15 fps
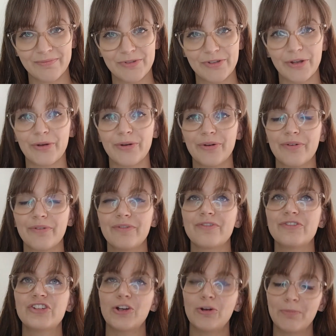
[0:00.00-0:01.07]
So
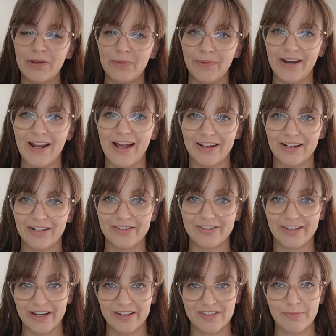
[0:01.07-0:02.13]
GLP-1
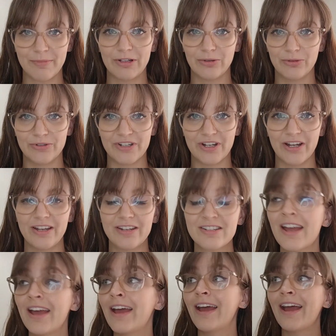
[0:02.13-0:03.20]
agonists like semaglutide